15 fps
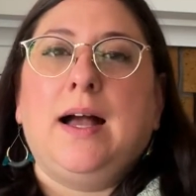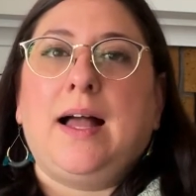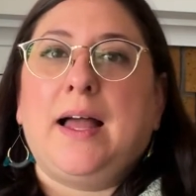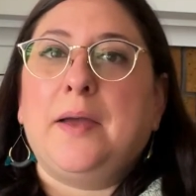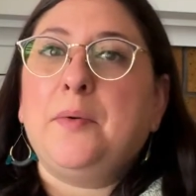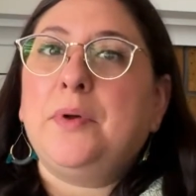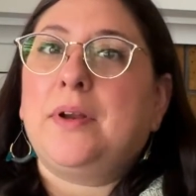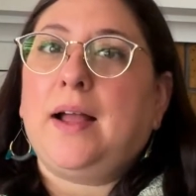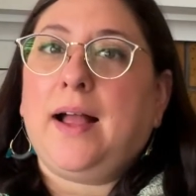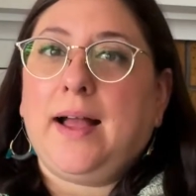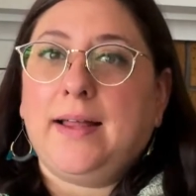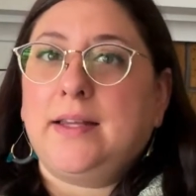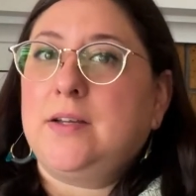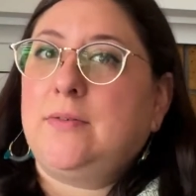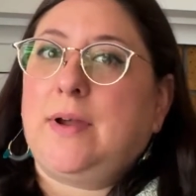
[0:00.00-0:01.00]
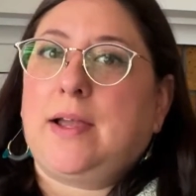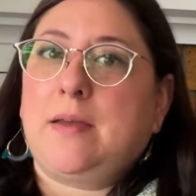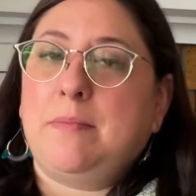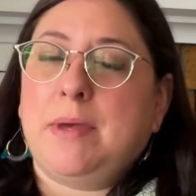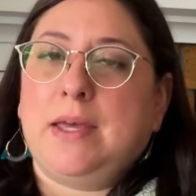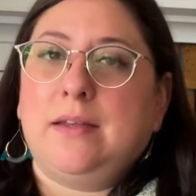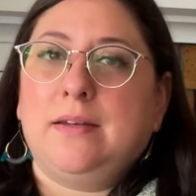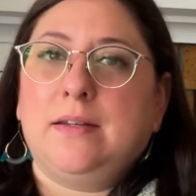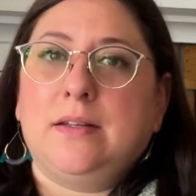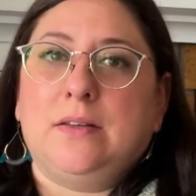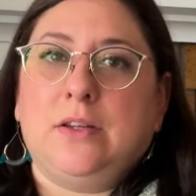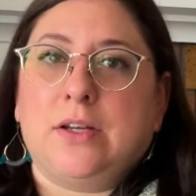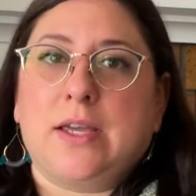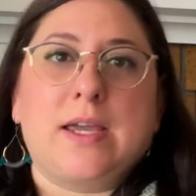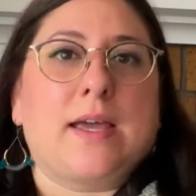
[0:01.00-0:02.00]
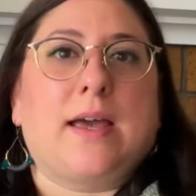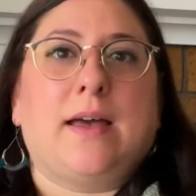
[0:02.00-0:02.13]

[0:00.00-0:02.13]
I would highly recommend looking